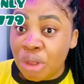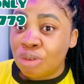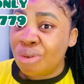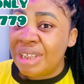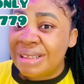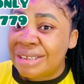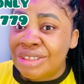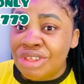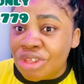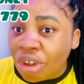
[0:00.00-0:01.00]
So it is
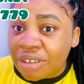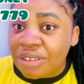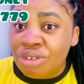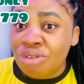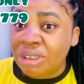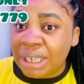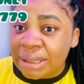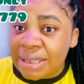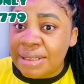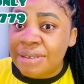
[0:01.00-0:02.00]
not, do not take
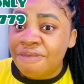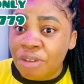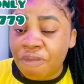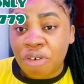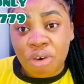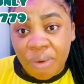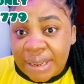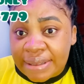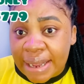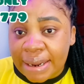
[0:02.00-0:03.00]
this video for
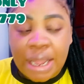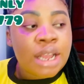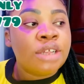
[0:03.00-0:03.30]
granted.